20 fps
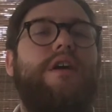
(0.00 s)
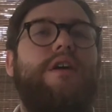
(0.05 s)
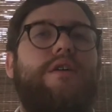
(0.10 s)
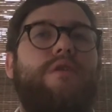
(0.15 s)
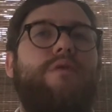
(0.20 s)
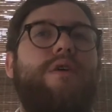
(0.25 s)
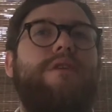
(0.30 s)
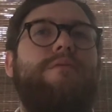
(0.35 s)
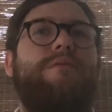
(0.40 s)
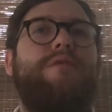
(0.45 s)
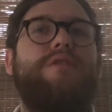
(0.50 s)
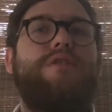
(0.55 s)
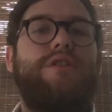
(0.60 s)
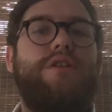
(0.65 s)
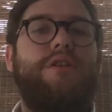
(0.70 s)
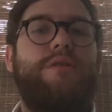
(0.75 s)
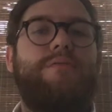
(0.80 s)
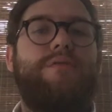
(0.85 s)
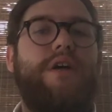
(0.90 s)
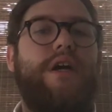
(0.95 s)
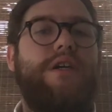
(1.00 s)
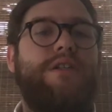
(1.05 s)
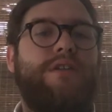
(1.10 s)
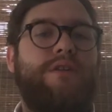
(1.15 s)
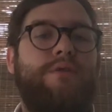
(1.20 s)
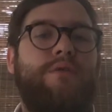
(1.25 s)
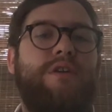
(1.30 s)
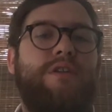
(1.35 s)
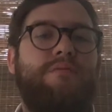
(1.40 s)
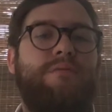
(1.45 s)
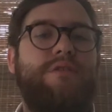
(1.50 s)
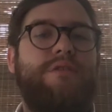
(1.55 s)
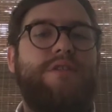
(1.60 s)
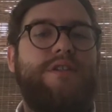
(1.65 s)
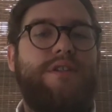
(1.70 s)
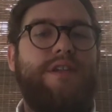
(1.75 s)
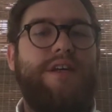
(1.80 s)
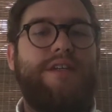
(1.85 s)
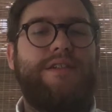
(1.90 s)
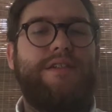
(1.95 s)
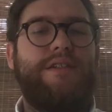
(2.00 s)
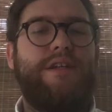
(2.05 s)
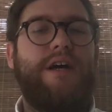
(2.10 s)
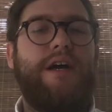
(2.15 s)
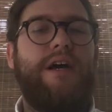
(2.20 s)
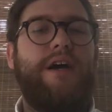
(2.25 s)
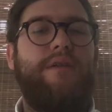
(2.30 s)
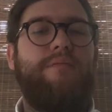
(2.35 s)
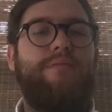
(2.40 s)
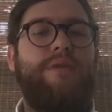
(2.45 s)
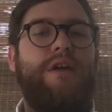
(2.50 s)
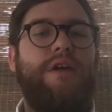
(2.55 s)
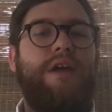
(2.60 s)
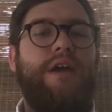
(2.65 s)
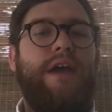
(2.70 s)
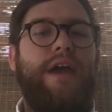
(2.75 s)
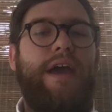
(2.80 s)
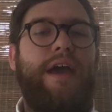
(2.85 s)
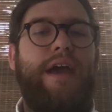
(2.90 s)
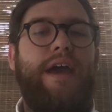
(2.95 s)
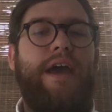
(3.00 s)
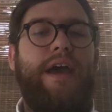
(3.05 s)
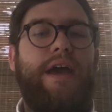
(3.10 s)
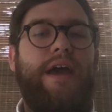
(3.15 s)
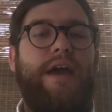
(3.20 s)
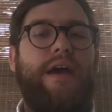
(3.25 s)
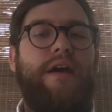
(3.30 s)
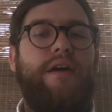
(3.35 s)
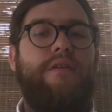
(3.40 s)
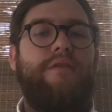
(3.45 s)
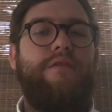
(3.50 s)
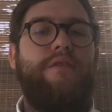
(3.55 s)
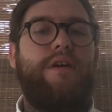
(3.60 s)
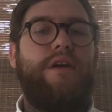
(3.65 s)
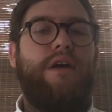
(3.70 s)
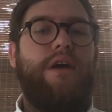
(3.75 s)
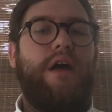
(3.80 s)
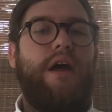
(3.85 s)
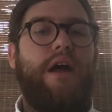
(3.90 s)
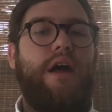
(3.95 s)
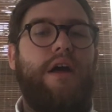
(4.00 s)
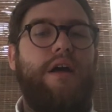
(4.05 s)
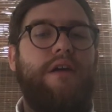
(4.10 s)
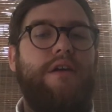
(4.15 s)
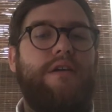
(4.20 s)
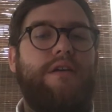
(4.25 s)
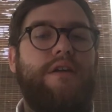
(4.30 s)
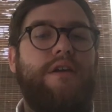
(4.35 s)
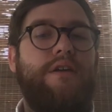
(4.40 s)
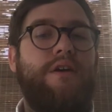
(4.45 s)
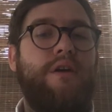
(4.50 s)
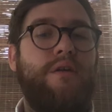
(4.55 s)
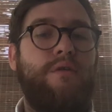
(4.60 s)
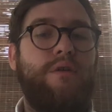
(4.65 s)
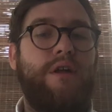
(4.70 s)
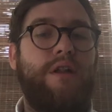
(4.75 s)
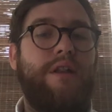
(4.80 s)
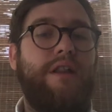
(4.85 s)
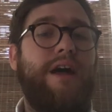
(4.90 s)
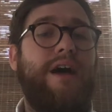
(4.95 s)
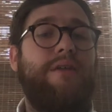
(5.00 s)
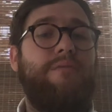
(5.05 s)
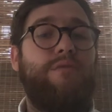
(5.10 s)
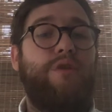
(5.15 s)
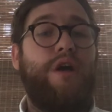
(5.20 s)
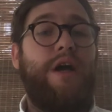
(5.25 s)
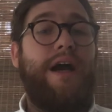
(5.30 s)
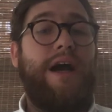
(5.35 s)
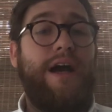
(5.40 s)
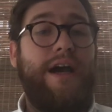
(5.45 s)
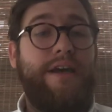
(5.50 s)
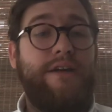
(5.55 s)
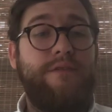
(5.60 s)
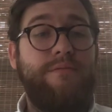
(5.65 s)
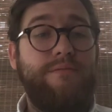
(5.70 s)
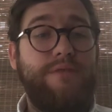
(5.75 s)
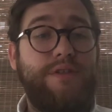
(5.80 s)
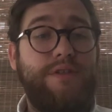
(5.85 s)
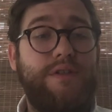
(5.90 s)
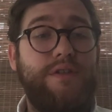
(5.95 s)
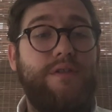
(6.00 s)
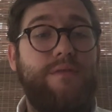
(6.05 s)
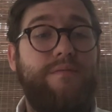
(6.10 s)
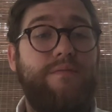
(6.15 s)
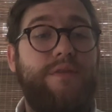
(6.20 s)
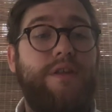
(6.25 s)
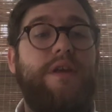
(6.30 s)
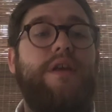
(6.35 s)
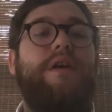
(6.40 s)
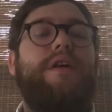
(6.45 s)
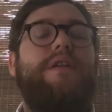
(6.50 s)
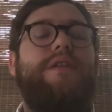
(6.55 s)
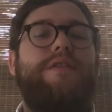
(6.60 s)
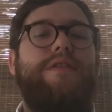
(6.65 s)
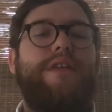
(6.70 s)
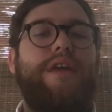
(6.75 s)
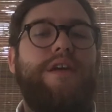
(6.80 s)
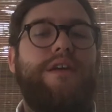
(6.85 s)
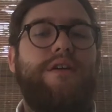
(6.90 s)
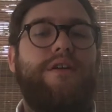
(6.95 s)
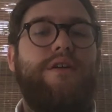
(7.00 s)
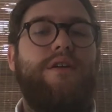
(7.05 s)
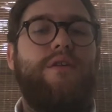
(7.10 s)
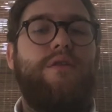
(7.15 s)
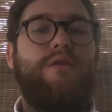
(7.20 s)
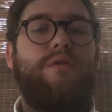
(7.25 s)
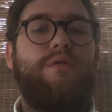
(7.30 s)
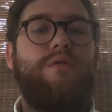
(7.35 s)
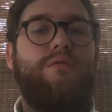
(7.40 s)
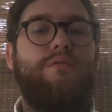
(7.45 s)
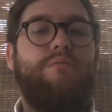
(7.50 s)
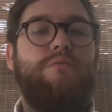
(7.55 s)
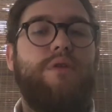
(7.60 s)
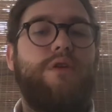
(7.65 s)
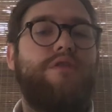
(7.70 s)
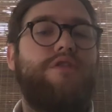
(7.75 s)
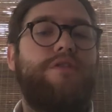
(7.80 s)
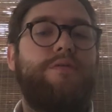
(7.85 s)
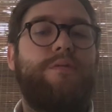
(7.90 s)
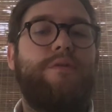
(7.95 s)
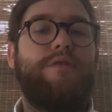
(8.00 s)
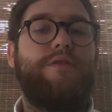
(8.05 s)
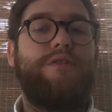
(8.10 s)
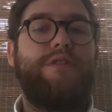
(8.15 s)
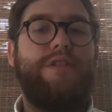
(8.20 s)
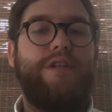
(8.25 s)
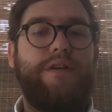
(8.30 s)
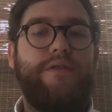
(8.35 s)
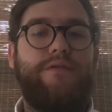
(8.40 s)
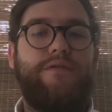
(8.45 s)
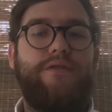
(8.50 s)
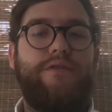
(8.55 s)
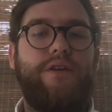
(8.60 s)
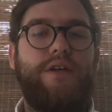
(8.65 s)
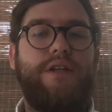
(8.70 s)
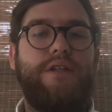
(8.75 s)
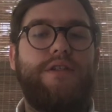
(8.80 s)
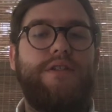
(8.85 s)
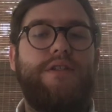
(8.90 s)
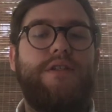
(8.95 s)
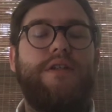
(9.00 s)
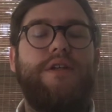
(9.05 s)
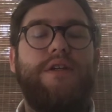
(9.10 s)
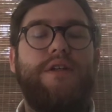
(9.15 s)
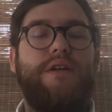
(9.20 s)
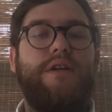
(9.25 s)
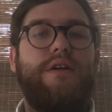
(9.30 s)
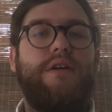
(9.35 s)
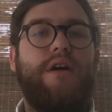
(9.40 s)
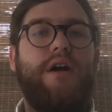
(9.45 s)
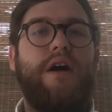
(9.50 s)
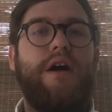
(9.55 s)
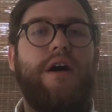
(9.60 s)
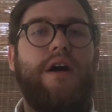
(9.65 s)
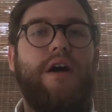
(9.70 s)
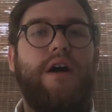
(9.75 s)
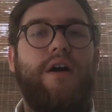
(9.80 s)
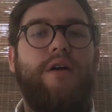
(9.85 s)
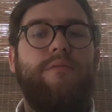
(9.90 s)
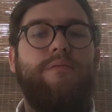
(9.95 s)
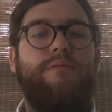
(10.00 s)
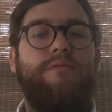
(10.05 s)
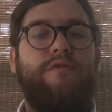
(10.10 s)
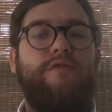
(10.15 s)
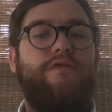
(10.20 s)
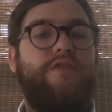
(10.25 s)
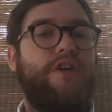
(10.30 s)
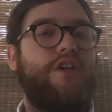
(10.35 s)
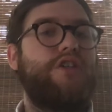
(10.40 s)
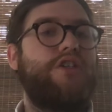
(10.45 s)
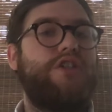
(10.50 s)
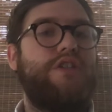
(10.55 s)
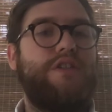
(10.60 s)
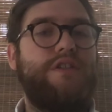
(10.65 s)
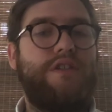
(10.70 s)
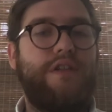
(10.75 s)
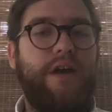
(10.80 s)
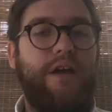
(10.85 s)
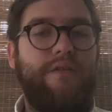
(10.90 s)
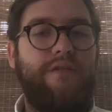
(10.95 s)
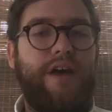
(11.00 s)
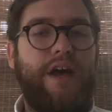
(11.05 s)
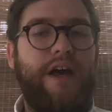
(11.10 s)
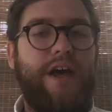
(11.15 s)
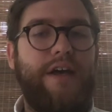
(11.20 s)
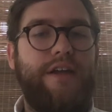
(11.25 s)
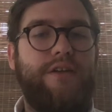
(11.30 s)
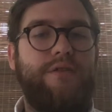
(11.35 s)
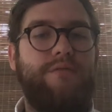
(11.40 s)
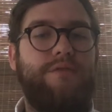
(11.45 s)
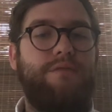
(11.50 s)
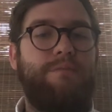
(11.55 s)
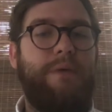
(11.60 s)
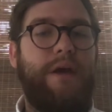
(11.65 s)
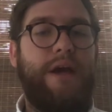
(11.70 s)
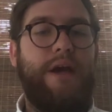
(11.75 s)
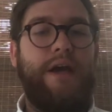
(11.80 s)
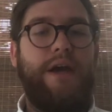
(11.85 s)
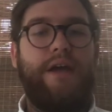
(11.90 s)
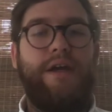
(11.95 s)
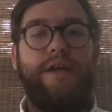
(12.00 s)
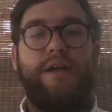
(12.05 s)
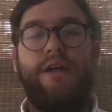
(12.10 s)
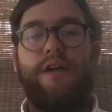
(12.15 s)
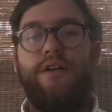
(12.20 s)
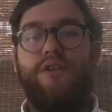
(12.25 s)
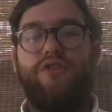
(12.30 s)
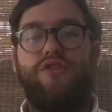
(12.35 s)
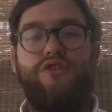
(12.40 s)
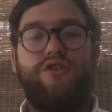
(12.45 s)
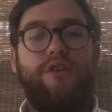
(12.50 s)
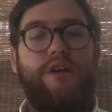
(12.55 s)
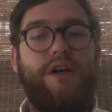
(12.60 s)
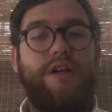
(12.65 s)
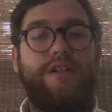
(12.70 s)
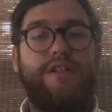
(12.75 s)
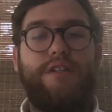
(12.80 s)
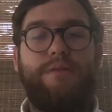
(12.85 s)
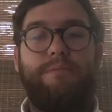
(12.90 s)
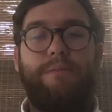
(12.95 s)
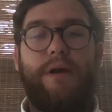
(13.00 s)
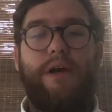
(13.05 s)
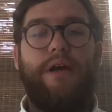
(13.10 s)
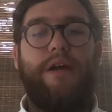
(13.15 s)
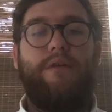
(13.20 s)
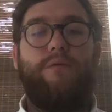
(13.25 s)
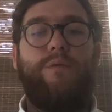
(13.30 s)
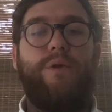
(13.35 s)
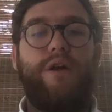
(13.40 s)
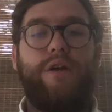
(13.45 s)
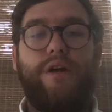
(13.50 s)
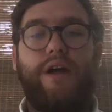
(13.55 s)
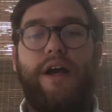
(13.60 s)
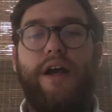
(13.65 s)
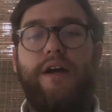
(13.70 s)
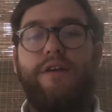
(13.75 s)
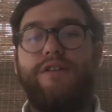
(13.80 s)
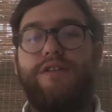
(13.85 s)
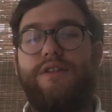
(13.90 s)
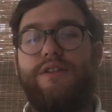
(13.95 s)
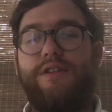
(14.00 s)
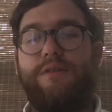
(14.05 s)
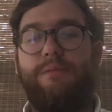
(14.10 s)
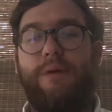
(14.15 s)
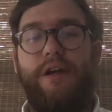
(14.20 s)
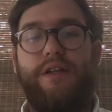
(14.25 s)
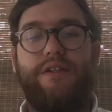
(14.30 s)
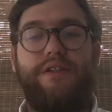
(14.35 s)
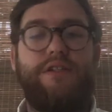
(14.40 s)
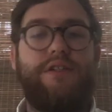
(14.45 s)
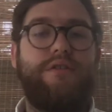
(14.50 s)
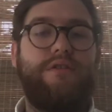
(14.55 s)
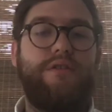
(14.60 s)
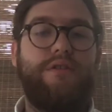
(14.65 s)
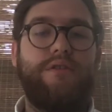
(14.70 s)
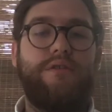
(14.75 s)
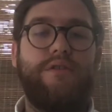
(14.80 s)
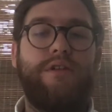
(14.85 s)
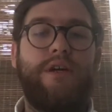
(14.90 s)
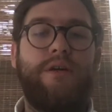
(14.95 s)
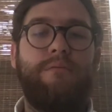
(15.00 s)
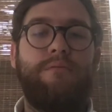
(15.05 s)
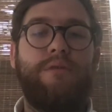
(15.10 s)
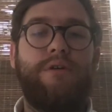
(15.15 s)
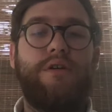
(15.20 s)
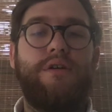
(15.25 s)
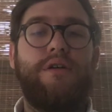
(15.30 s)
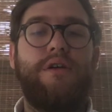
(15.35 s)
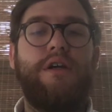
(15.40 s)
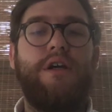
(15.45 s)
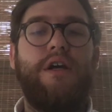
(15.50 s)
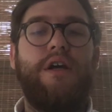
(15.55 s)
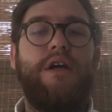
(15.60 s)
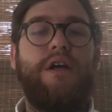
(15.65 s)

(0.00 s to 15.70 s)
QuickBooks Enterprise and QuickBooks Desktop can hold a lot more items. They can hold multiple different versions of items by trucks, by warehouses, by serial number,